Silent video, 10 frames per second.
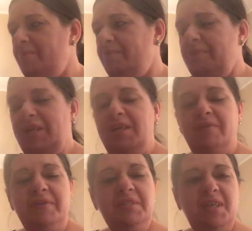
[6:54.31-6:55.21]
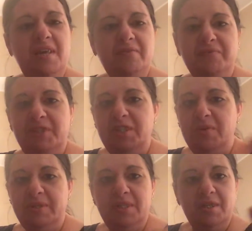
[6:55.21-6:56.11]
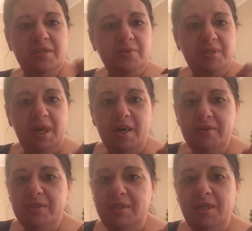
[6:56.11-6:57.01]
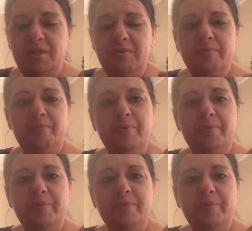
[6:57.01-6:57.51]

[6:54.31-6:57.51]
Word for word: many of us have, you know, a ton of those cards in our